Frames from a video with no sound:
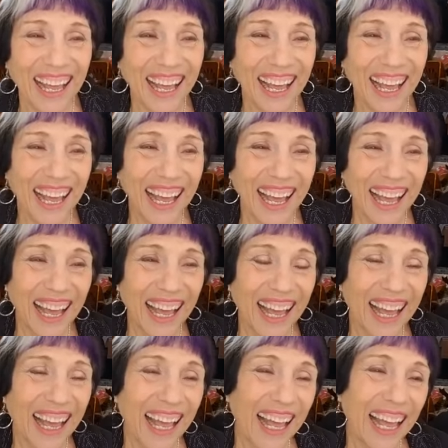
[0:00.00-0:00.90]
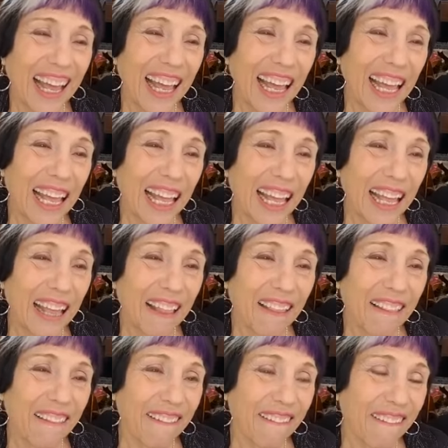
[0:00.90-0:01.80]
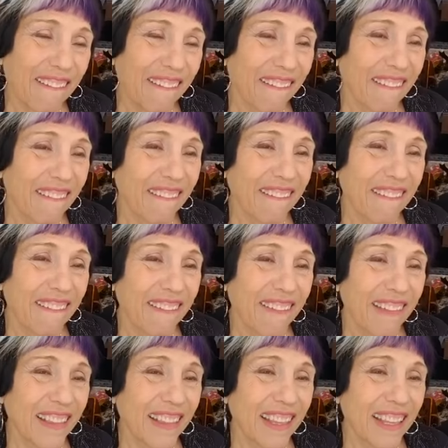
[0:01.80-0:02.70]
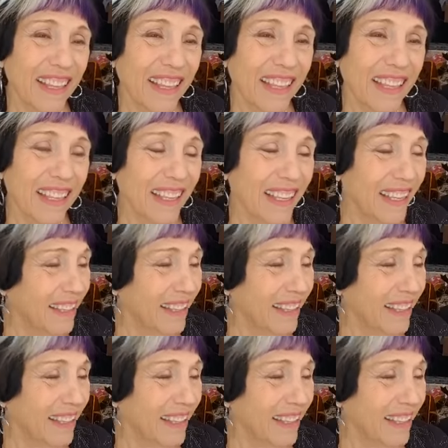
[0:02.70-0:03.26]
This person isn't speaking.